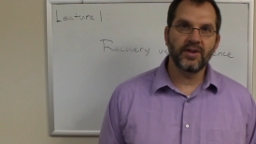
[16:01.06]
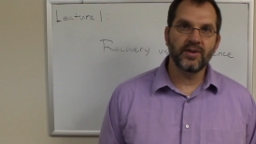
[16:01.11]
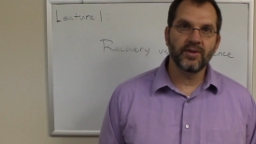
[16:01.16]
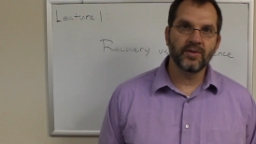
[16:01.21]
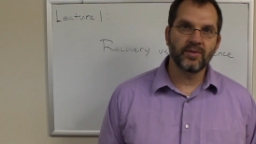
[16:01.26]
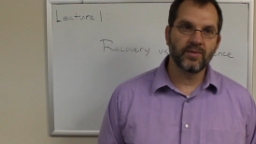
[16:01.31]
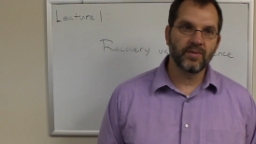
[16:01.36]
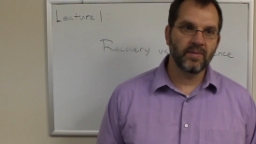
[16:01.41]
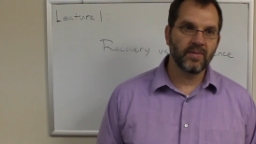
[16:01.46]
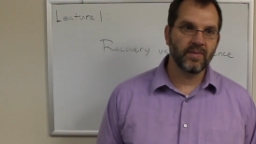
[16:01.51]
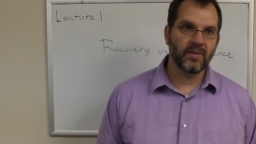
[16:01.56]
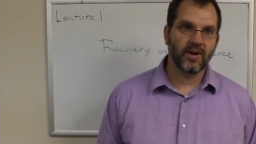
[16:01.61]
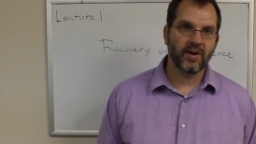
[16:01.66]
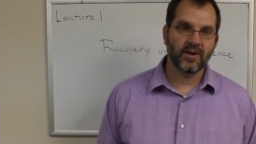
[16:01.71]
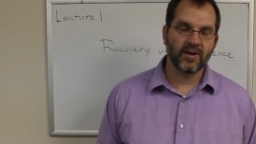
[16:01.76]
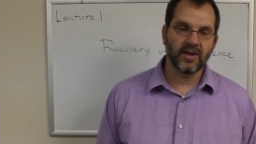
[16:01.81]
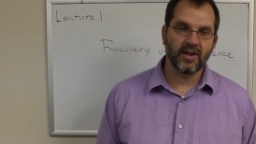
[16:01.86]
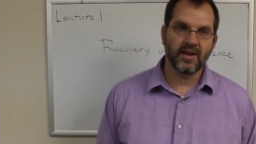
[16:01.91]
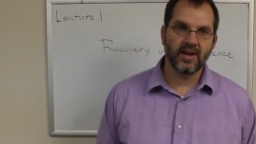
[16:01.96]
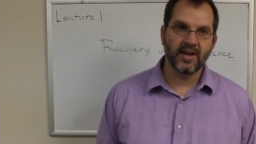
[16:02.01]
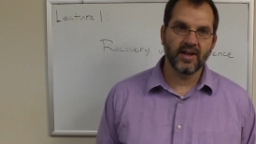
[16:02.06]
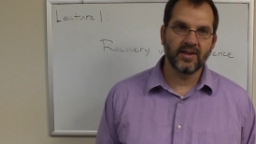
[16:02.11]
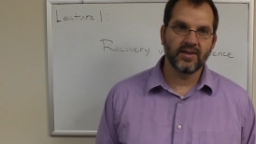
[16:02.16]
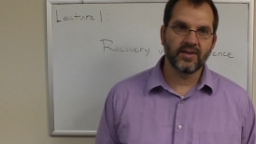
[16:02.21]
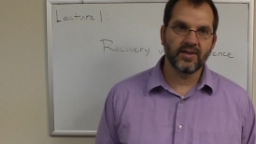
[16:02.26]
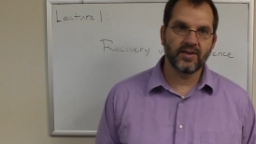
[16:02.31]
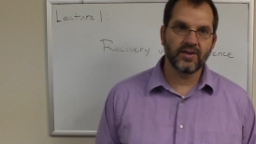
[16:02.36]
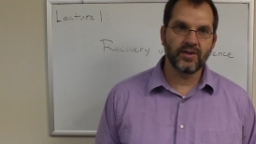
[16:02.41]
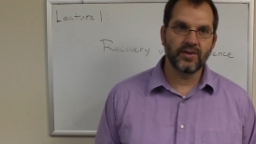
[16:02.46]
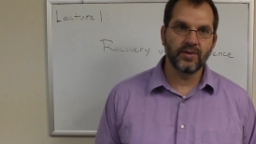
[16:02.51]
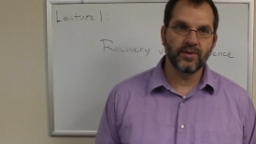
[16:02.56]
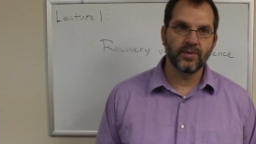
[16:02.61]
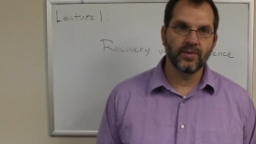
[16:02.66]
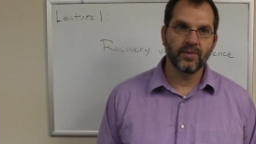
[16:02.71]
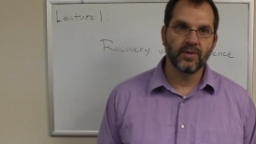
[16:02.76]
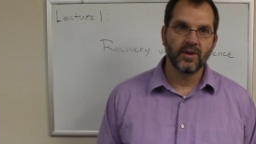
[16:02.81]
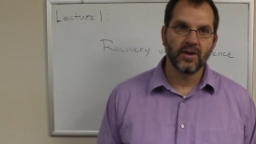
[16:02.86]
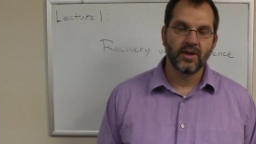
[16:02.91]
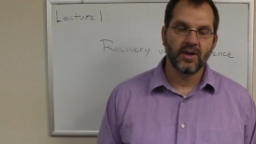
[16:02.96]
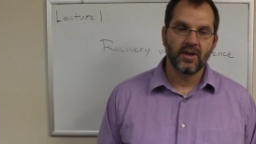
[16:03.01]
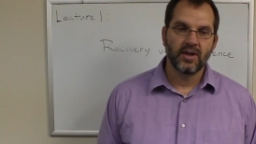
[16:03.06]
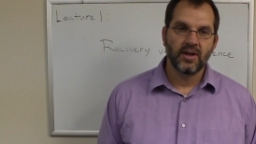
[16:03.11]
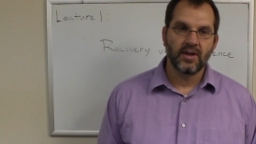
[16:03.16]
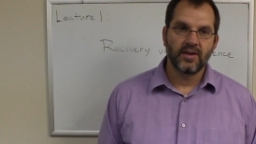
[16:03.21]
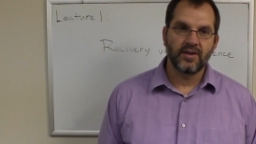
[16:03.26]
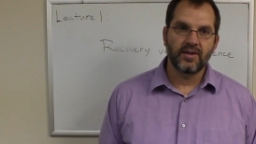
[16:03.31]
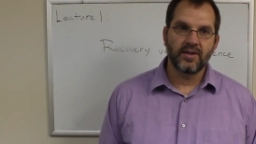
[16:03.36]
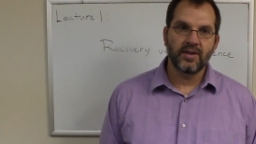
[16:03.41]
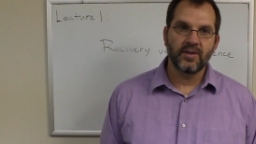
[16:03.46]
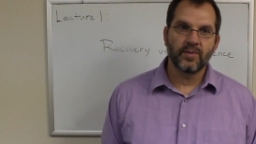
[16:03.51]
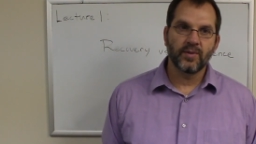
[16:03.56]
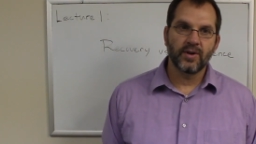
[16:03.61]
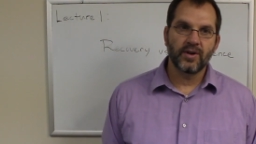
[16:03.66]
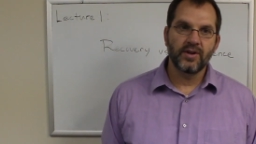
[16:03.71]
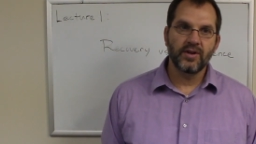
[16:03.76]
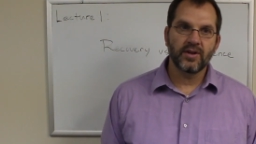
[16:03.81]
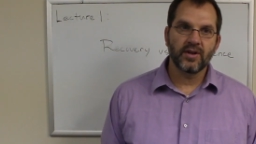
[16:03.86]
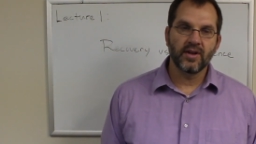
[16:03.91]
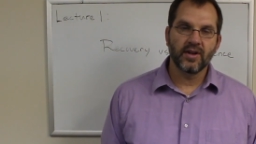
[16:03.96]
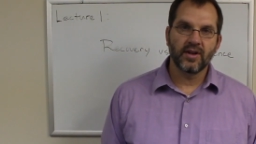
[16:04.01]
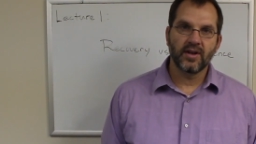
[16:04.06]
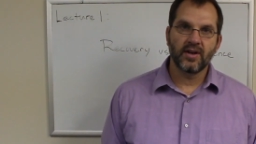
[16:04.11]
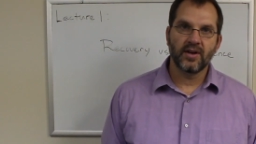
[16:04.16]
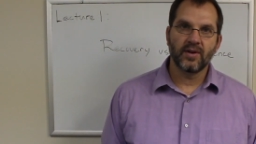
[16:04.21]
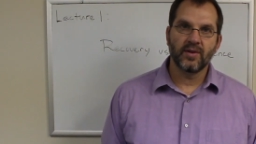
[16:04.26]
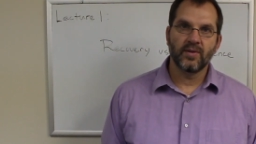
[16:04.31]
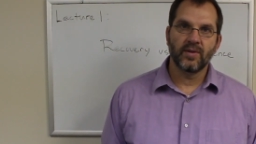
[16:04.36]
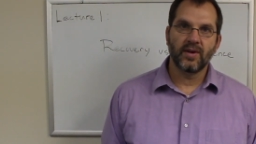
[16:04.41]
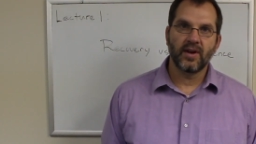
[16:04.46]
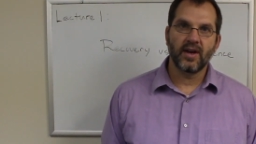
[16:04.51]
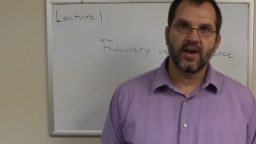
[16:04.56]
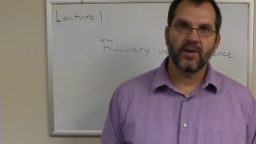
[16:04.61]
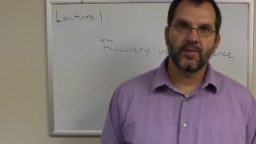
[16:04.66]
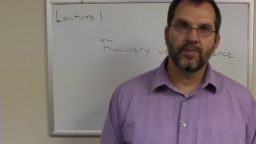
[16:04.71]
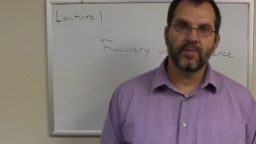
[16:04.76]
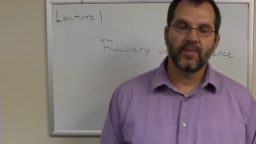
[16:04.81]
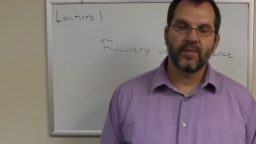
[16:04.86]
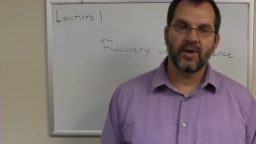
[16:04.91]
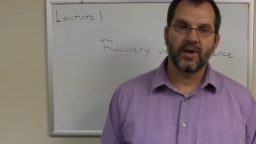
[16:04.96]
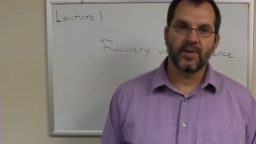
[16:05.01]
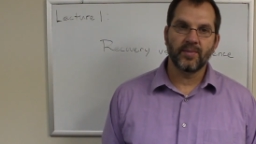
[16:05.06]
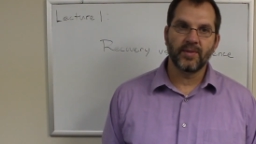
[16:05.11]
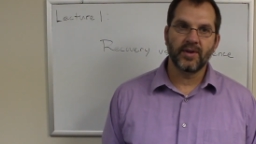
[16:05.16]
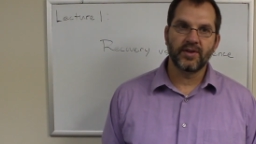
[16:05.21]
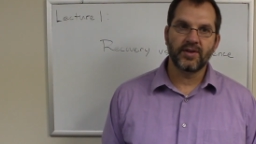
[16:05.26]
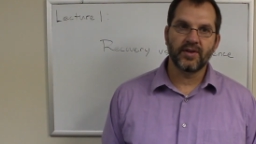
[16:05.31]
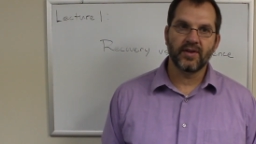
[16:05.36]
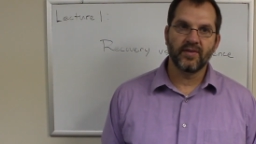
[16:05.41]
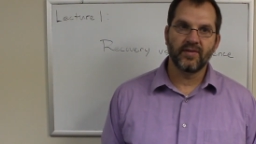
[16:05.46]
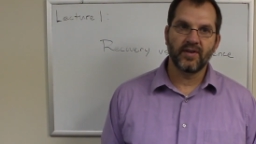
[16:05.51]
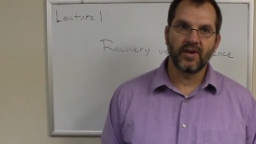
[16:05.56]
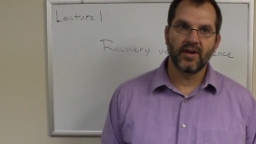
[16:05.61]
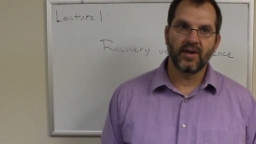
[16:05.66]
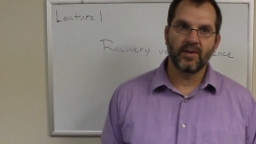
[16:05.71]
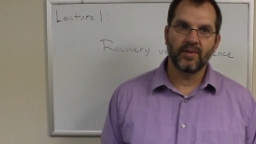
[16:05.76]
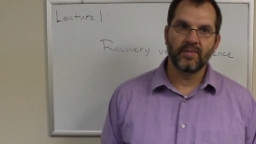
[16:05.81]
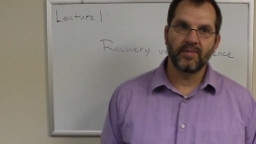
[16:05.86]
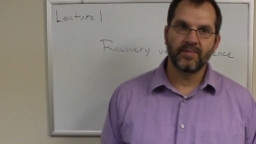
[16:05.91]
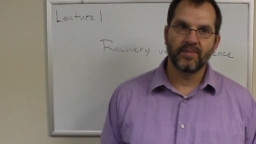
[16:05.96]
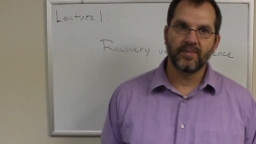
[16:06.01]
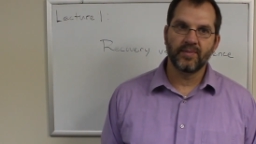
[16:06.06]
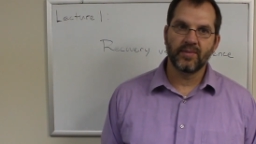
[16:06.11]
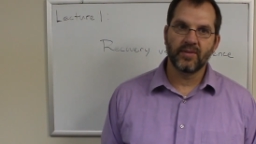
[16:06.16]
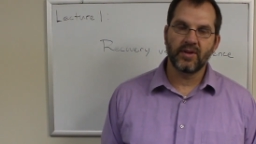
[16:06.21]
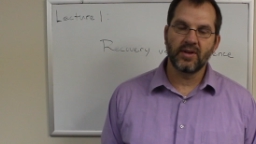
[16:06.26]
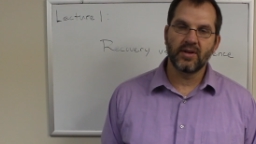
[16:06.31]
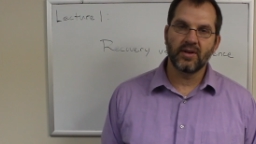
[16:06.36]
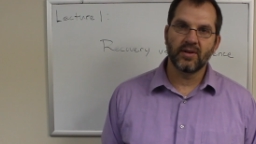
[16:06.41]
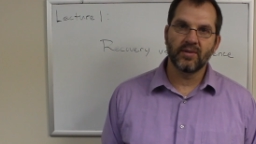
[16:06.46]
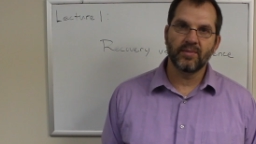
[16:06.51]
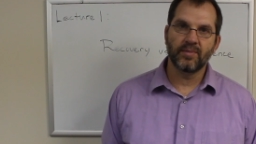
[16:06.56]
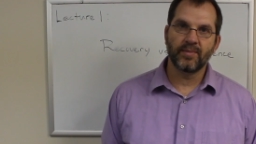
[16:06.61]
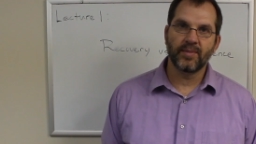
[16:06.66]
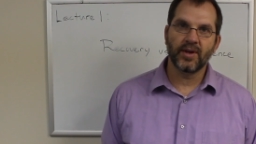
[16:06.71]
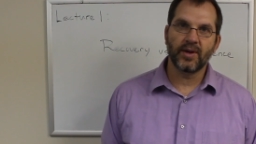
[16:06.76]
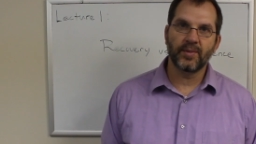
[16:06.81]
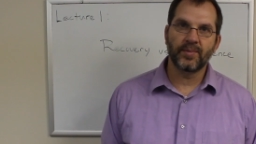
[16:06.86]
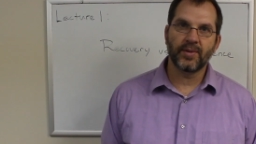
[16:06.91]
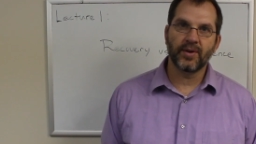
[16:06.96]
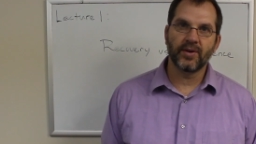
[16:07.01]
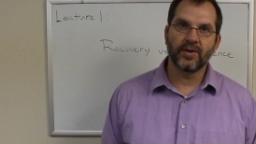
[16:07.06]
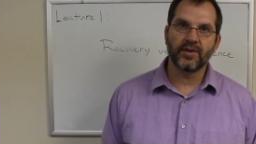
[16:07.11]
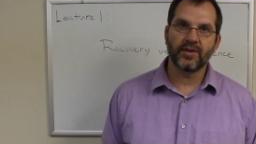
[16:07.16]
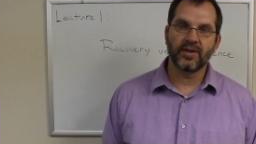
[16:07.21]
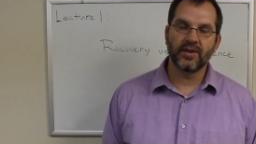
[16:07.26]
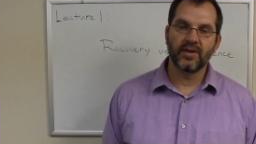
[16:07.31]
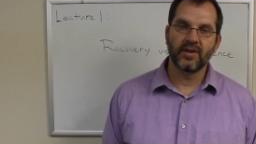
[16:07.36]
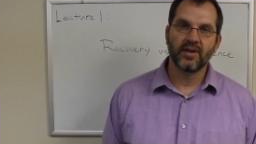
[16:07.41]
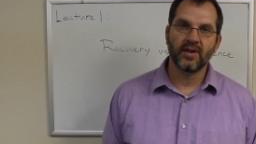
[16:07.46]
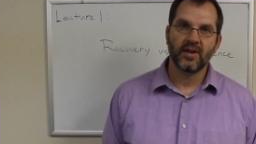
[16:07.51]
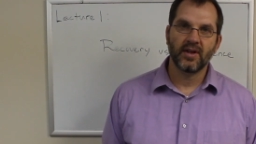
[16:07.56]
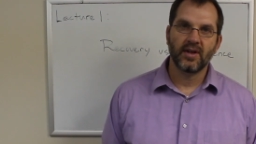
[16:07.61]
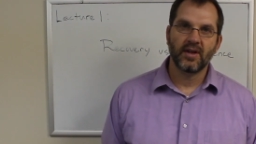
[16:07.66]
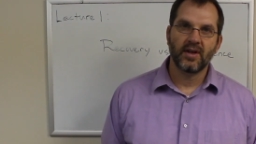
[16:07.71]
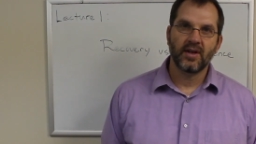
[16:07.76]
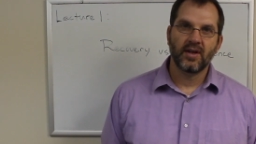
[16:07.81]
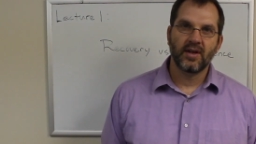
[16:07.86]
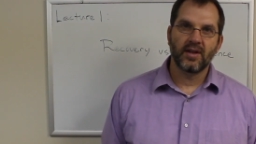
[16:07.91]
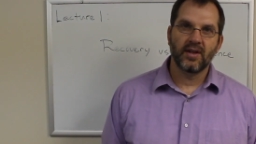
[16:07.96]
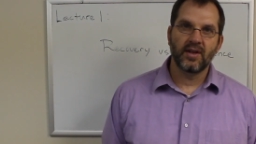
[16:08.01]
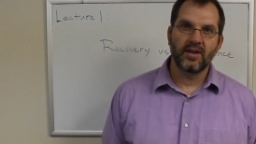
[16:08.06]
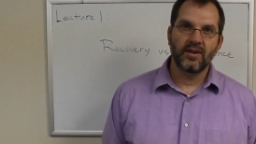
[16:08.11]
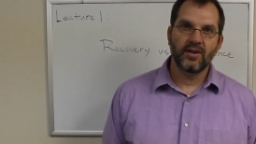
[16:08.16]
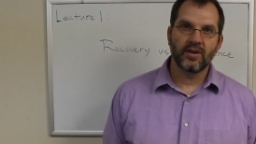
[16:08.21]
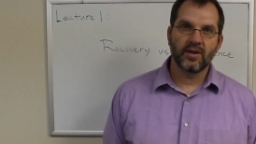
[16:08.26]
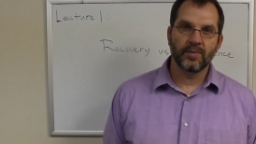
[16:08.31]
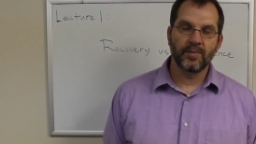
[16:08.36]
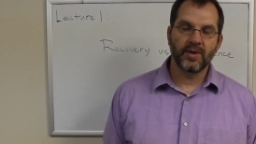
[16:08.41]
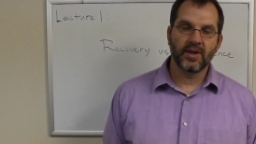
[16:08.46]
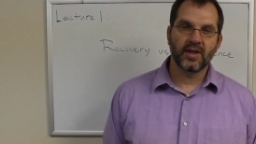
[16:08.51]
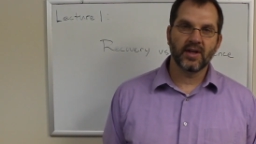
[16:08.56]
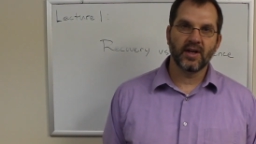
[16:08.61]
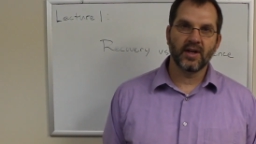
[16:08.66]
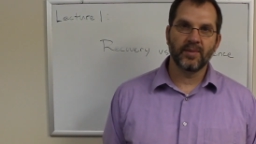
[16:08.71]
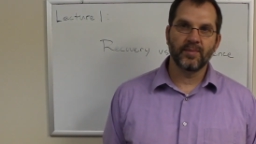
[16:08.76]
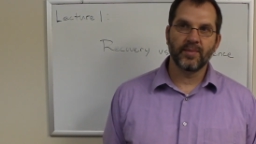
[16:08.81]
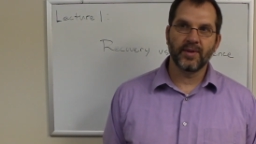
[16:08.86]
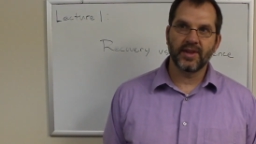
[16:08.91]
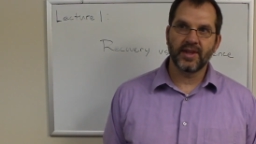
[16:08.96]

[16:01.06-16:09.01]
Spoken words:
you, our clients, to see where you can go and how much of a better person that you can become.